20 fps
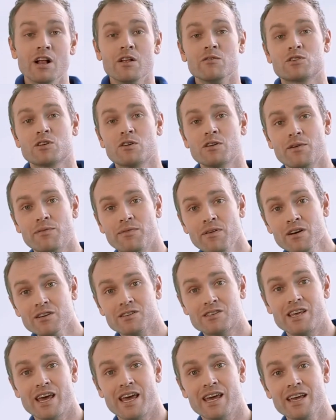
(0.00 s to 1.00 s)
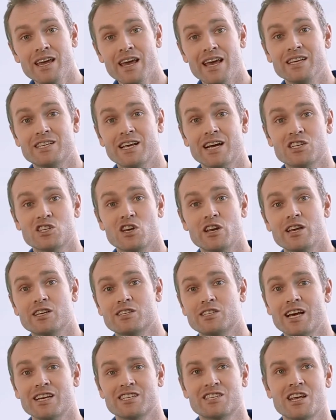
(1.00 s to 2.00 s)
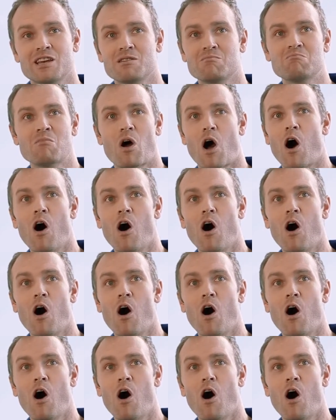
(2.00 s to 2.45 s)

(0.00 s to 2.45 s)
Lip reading: So the first thing is actually assessing,